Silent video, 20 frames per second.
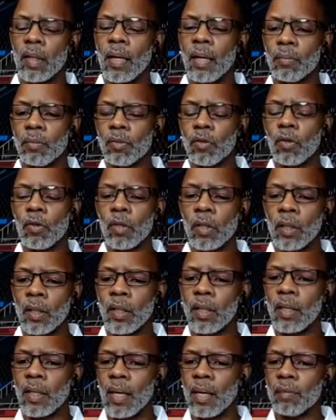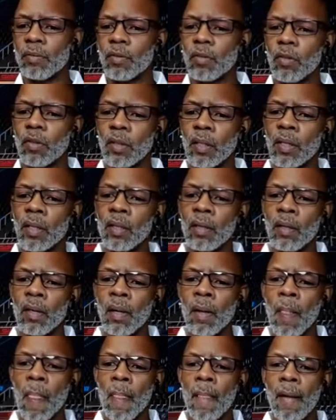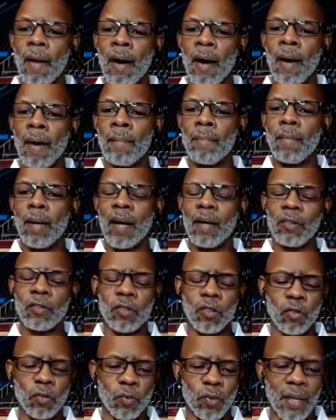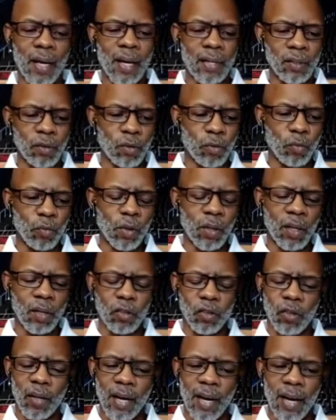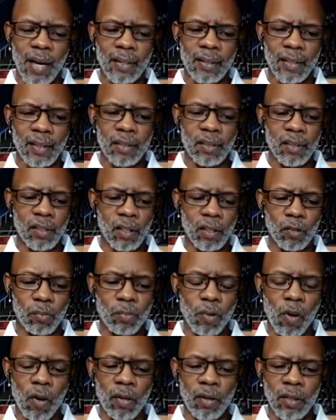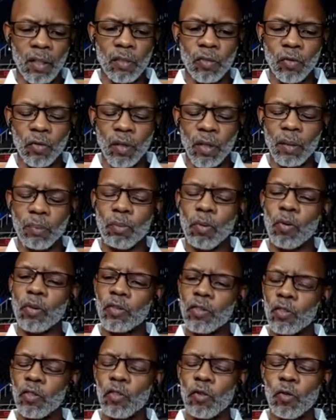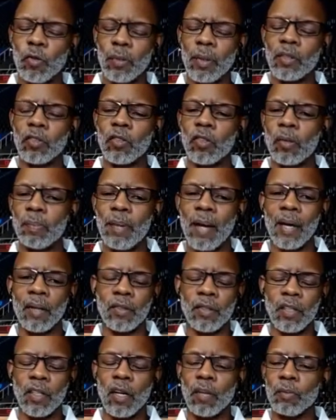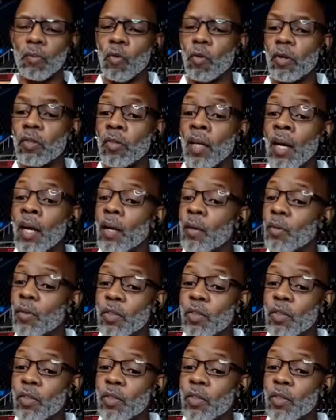Absolutely. Absolutely. I was just would add one other, I think the other part that's really important too, you were mentioning about the young boys.